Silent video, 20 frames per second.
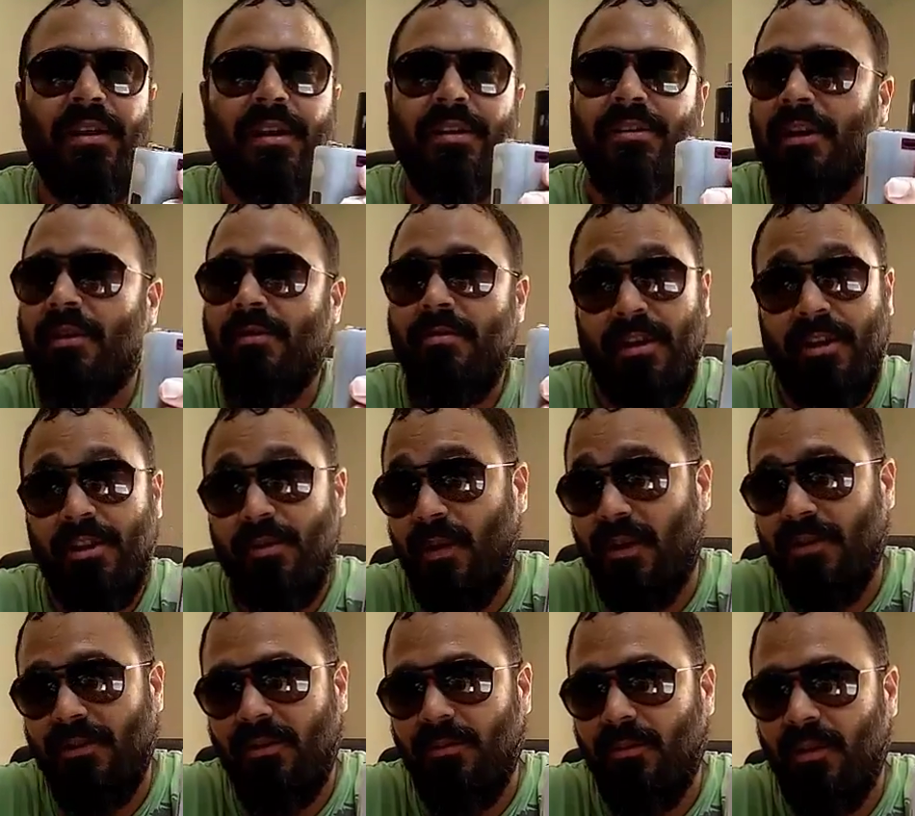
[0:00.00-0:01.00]
I don't think it's
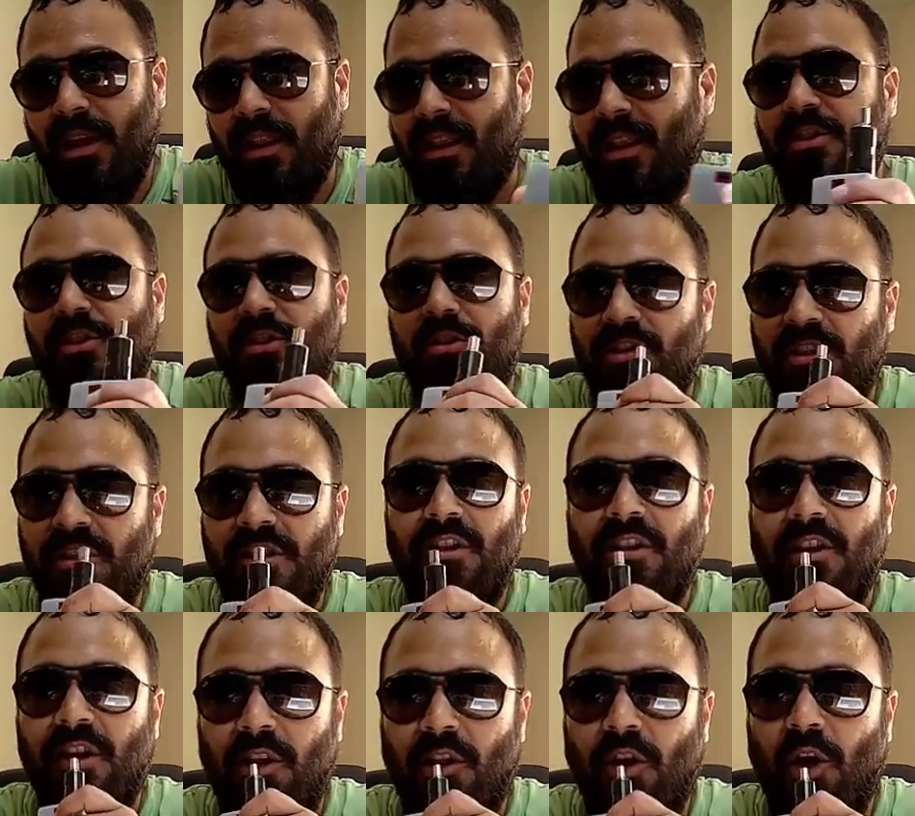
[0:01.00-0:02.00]
possible unless you just
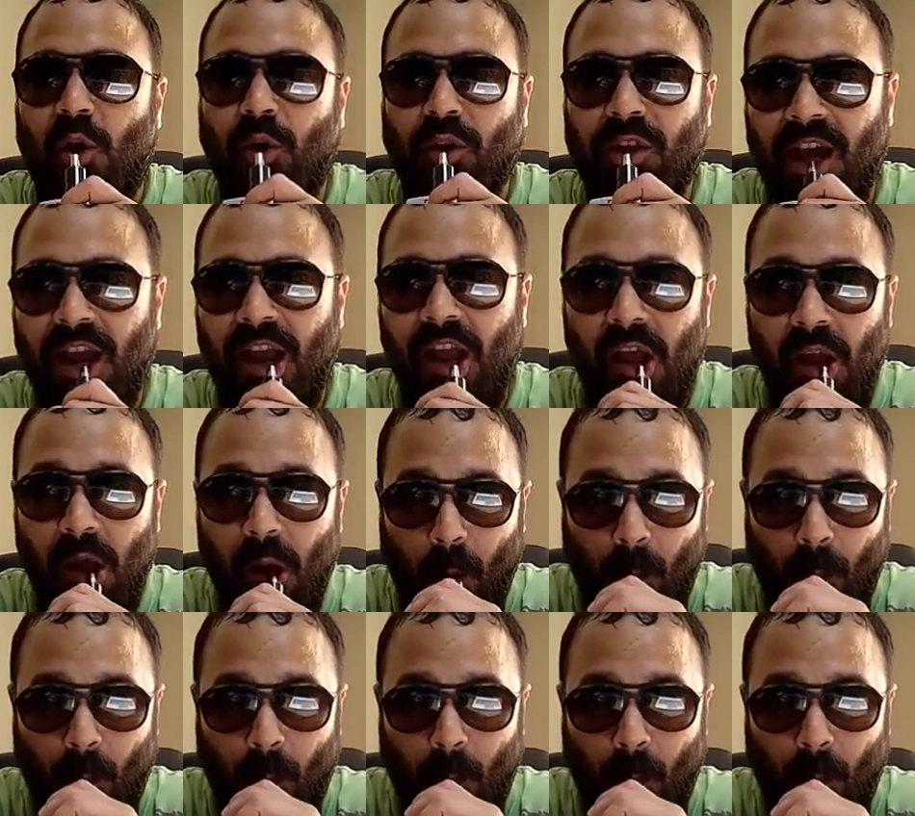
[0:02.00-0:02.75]
sit there the whole day.